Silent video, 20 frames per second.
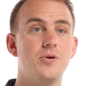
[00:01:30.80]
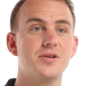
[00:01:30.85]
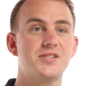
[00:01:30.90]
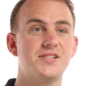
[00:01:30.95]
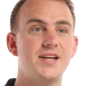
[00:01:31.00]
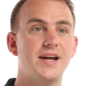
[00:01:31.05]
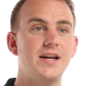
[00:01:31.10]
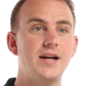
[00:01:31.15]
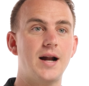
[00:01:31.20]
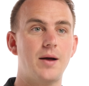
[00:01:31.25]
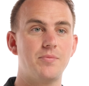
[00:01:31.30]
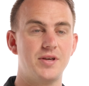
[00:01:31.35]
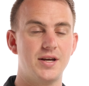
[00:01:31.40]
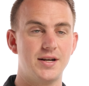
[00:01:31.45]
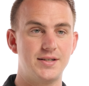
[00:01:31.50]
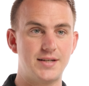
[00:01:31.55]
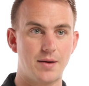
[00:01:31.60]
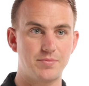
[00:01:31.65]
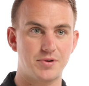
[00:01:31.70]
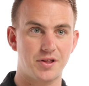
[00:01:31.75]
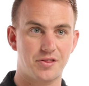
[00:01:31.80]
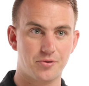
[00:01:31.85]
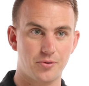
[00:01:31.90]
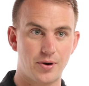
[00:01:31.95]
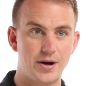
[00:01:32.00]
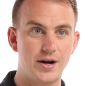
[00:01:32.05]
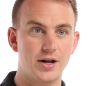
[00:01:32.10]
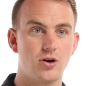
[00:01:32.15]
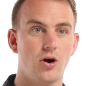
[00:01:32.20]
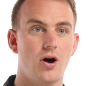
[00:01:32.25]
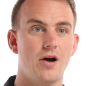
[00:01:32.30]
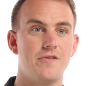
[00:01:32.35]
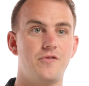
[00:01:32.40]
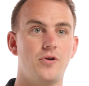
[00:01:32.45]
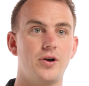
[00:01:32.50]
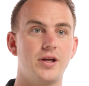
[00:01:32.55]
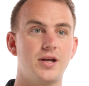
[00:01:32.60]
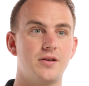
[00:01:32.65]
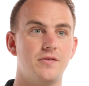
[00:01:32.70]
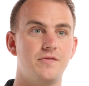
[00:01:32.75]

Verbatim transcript: you're setting up the Adapta 3 in a kyphotic